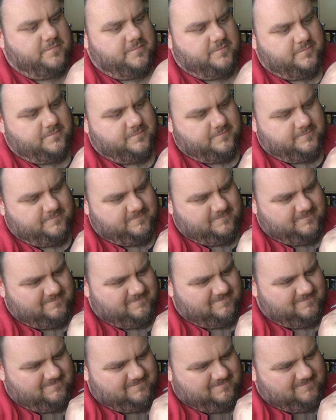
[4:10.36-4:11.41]

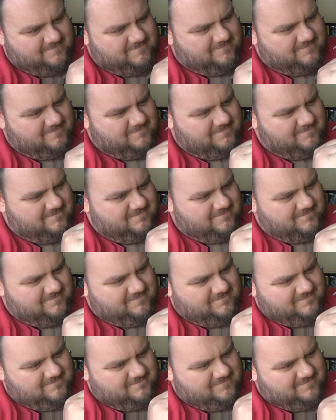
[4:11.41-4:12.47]

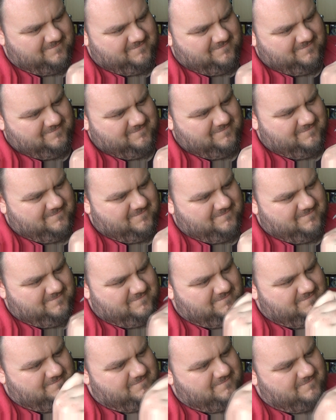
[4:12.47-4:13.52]

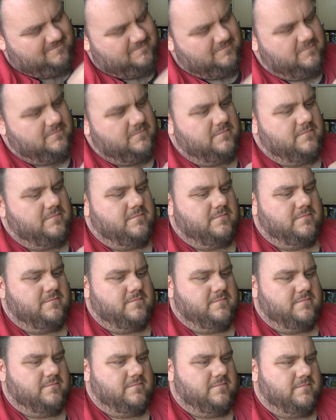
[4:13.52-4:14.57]

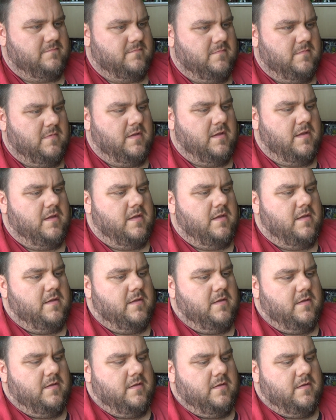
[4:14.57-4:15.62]

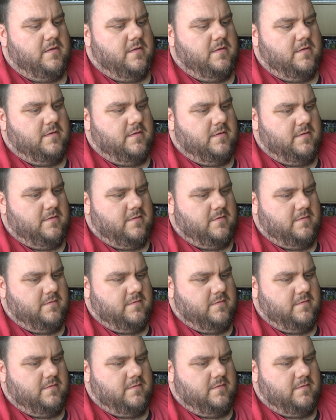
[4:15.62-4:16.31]
Nothing is said.